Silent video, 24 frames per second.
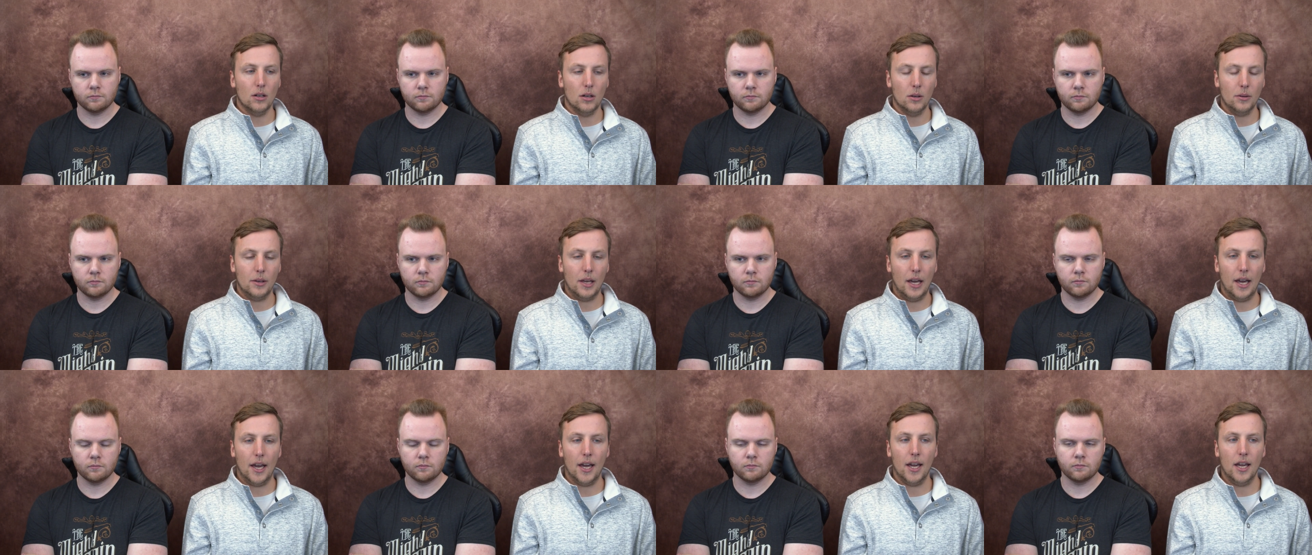
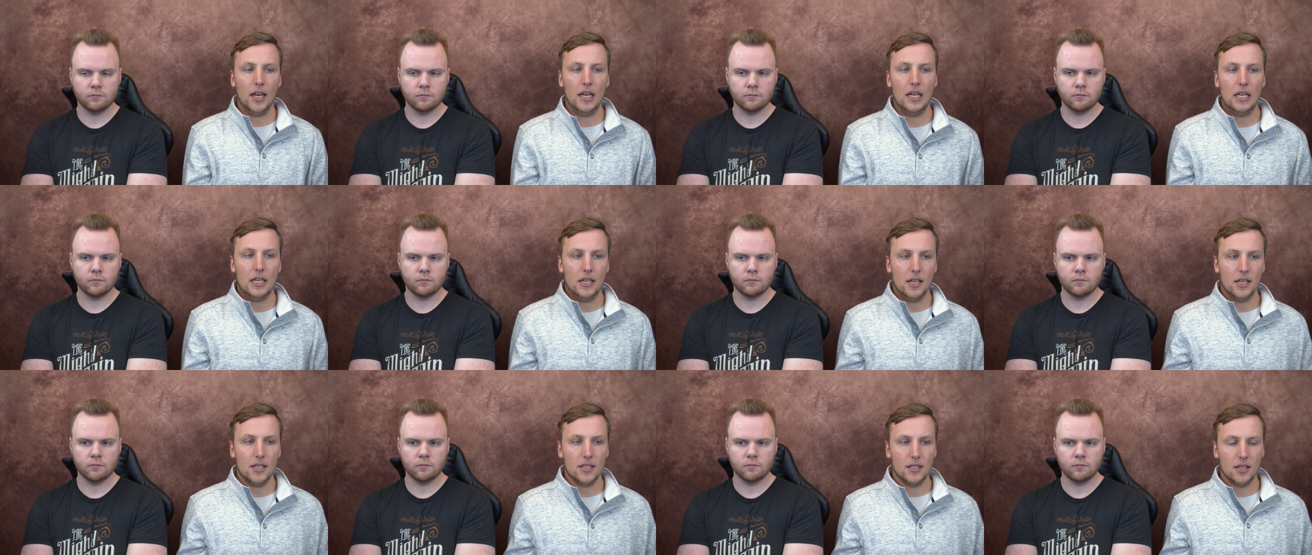
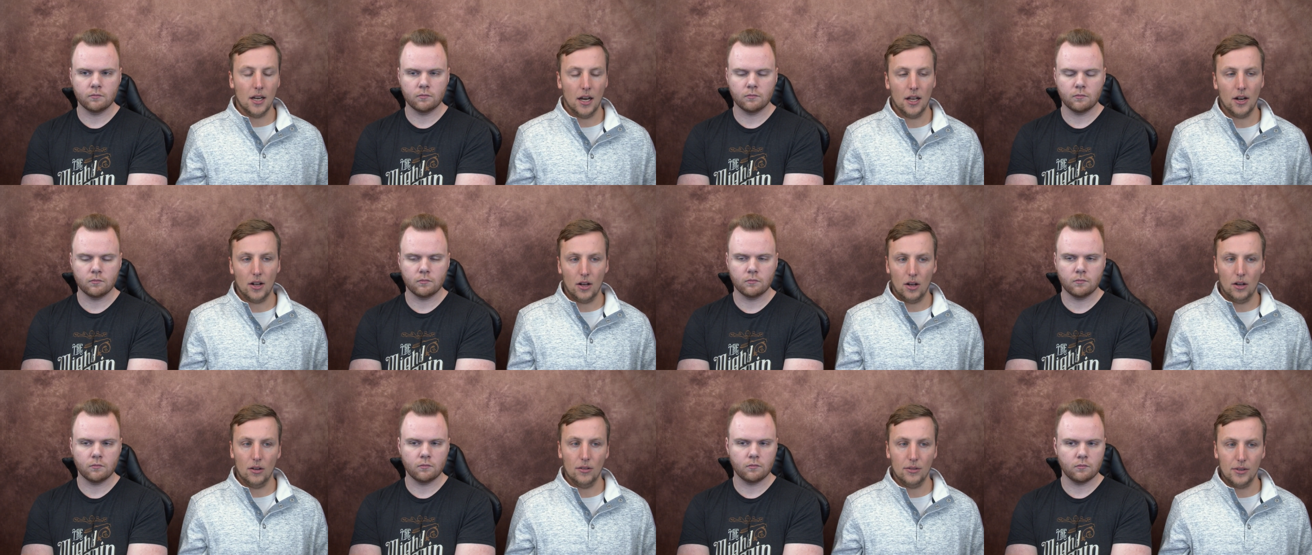Speaker 1: okay, he's got
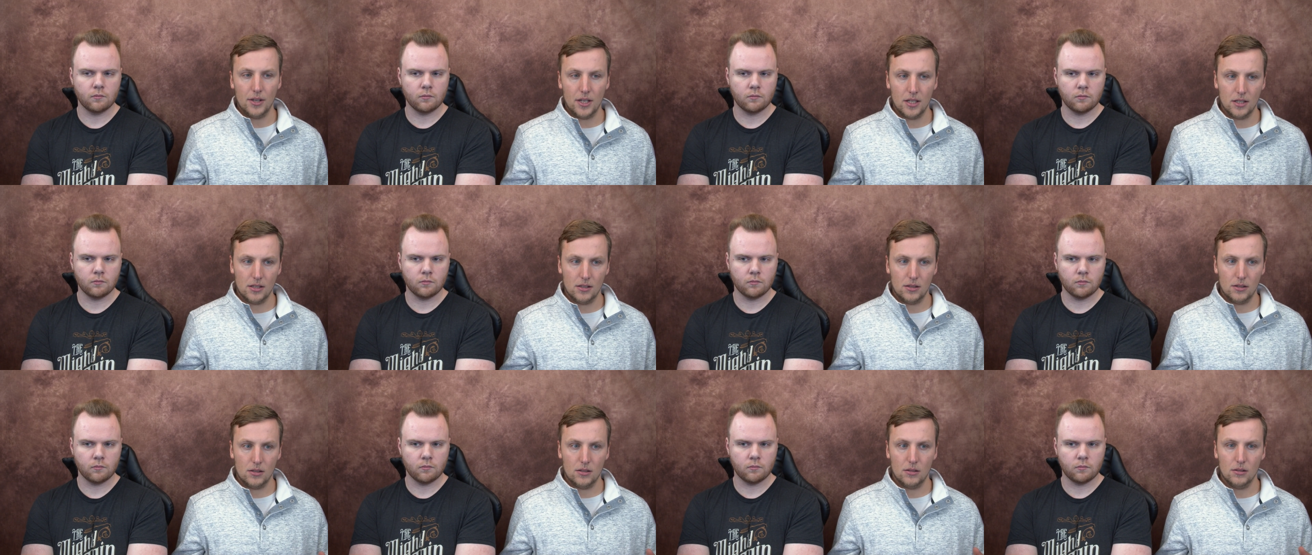all
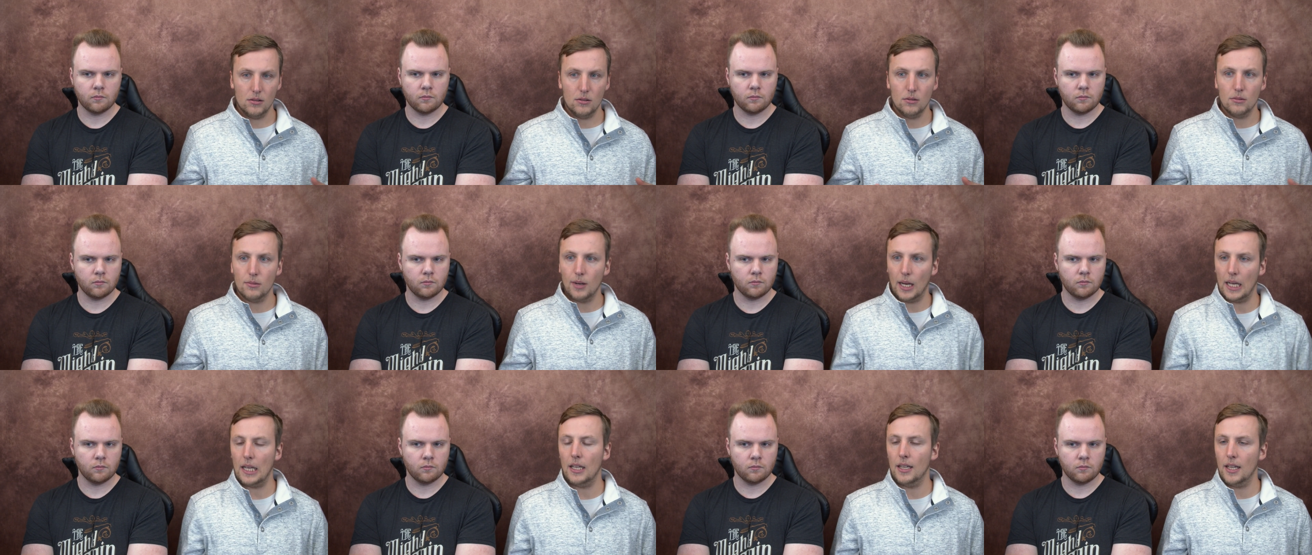this
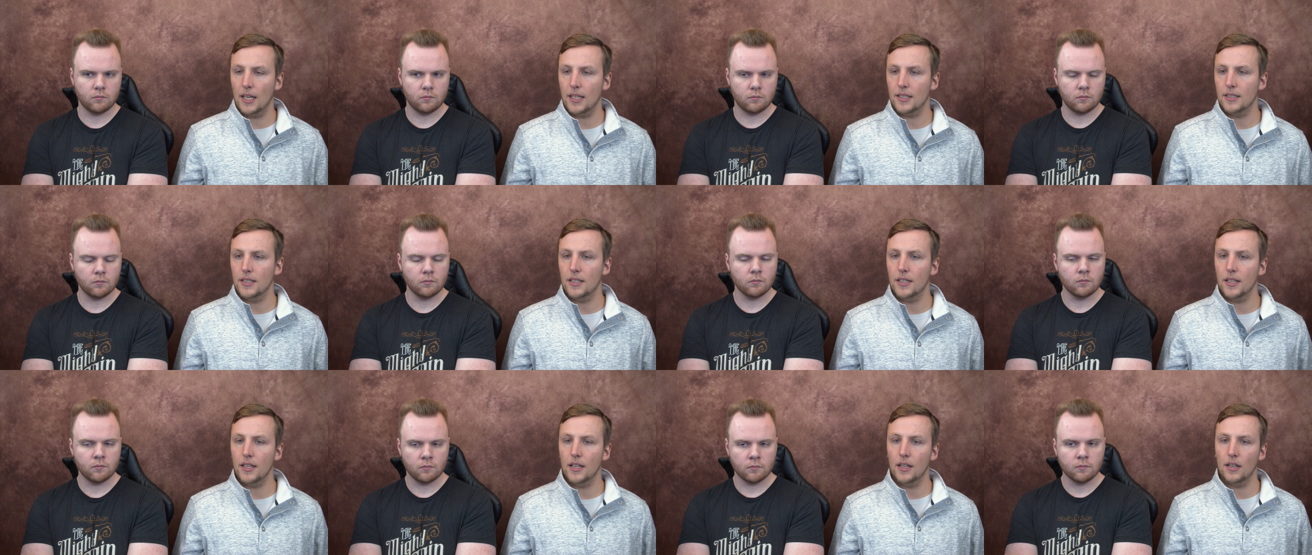
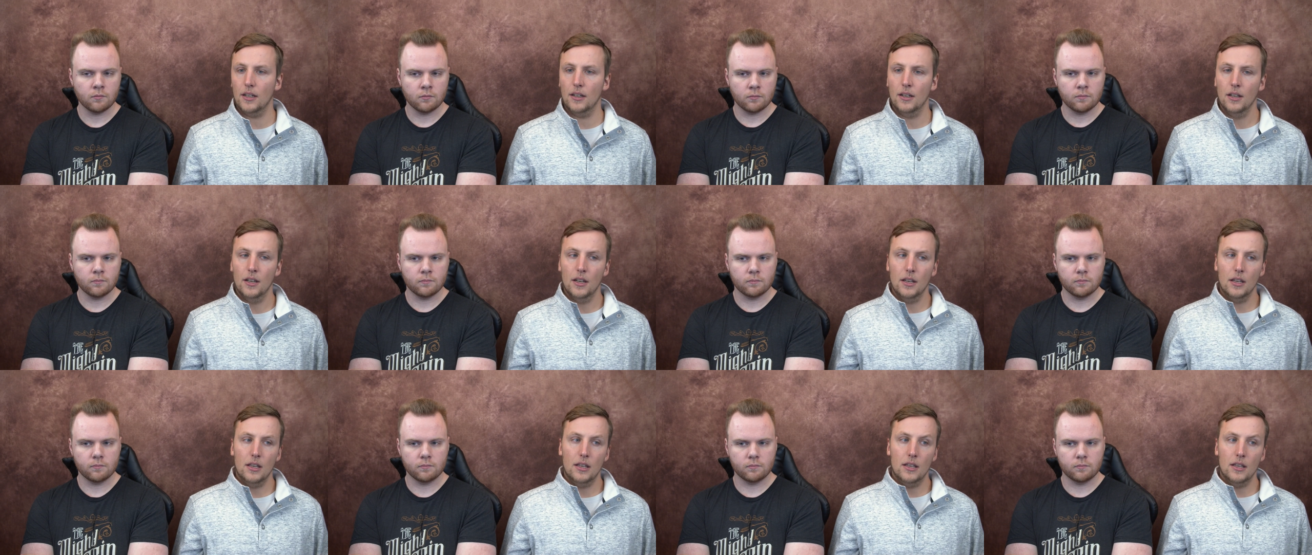recollected here